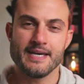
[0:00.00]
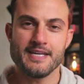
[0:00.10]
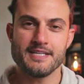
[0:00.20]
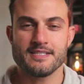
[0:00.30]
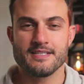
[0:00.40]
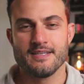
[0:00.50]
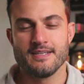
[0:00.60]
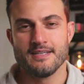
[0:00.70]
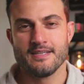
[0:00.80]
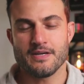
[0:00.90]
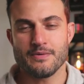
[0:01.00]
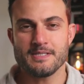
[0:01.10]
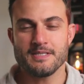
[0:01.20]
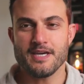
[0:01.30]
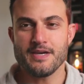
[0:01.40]
And I
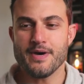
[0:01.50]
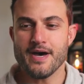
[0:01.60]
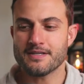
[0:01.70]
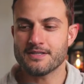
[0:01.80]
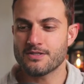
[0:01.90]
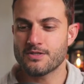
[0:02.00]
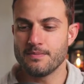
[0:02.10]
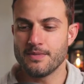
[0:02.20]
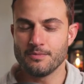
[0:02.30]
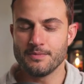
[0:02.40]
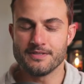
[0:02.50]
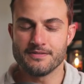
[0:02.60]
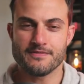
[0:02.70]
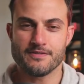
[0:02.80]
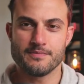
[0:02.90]
recently came back to Melbourne
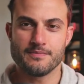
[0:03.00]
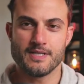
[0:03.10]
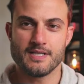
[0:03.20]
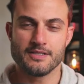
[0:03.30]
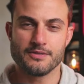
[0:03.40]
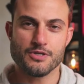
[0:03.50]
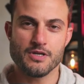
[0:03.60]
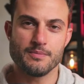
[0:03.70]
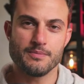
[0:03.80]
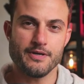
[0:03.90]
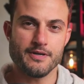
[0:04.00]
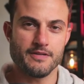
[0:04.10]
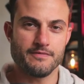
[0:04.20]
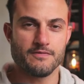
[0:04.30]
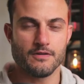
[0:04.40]
from a little trip in Perth.
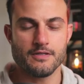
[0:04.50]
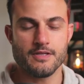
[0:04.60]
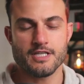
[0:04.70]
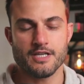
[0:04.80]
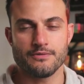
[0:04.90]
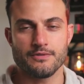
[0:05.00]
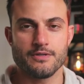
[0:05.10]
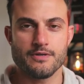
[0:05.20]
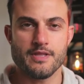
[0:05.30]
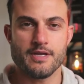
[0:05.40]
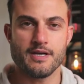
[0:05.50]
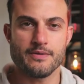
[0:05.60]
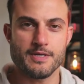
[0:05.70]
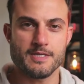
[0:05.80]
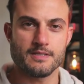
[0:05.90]
If you followed the channel, you know that I
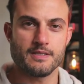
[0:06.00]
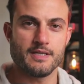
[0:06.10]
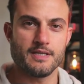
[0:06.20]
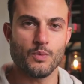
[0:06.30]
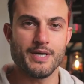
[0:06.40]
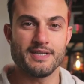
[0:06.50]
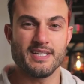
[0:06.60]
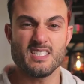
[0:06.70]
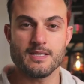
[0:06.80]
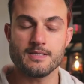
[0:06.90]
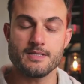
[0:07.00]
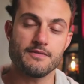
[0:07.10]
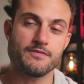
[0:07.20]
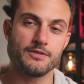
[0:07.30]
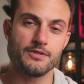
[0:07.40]
recently went
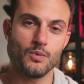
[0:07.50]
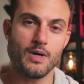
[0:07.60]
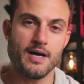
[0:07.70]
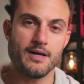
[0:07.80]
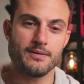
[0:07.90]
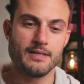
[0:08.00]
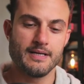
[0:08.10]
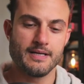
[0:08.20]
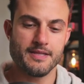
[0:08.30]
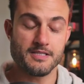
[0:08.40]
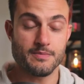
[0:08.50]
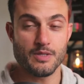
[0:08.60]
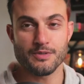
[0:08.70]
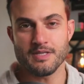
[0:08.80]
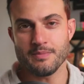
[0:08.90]
interstate for a little while. Things have been
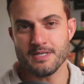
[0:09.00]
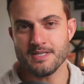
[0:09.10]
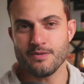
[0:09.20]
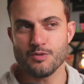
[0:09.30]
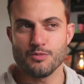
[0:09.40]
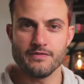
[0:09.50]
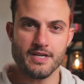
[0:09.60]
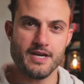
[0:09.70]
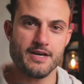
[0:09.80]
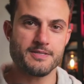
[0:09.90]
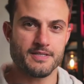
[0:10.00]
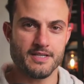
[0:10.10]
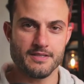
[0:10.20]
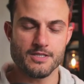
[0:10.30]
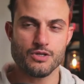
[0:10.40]
really busy with moving house, and I
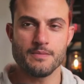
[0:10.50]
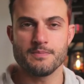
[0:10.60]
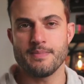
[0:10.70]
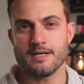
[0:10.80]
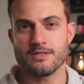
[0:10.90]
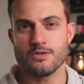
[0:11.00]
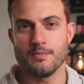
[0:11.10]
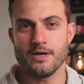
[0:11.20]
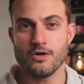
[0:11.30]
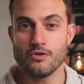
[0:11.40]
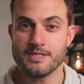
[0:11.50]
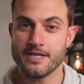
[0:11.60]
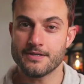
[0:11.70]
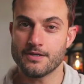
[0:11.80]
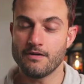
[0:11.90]
had this trip back to my
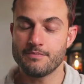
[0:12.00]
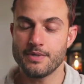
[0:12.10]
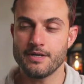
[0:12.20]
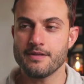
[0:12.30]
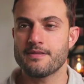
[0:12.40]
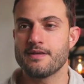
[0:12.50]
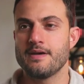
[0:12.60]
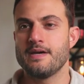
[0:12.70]
hometown of Perth